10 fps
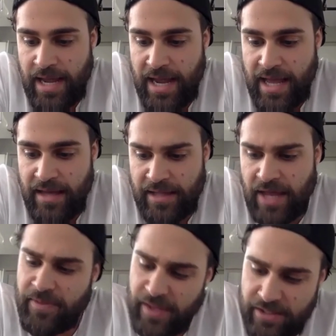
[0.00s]
And
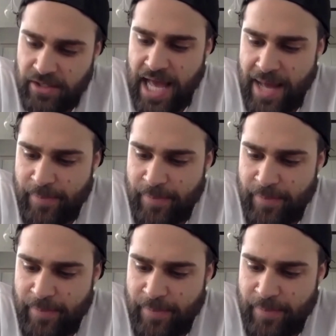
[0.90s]
I think it's on
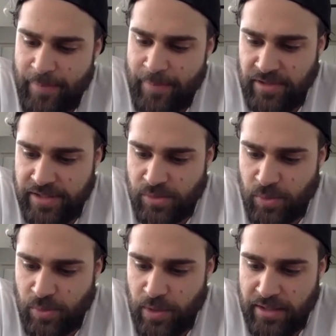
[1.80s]
Apple TV
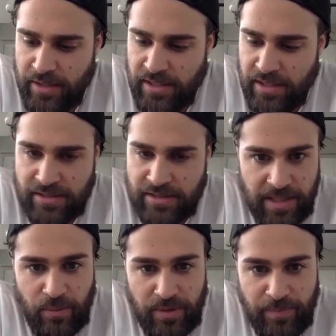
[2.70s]
as well. It's a
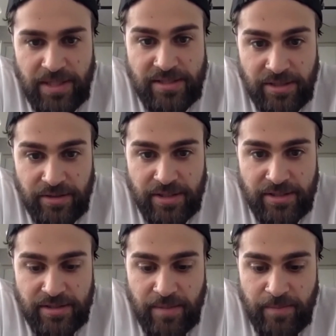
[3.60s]
mini
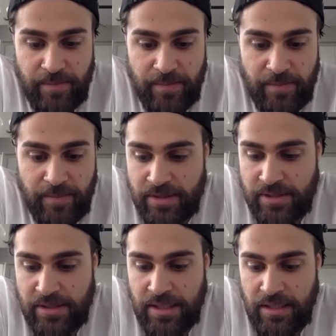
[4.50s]
series
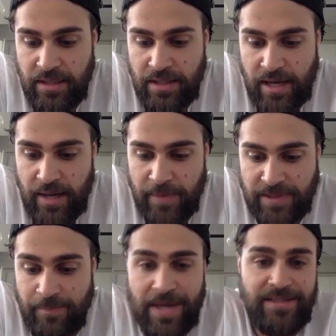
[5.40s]
about
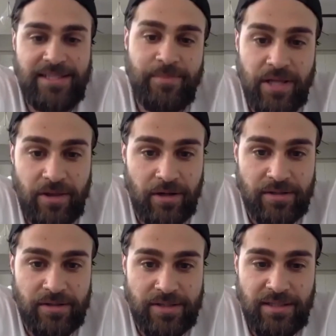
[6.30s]
it's a Métis
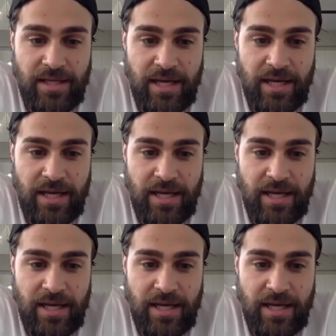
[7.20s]
mythology.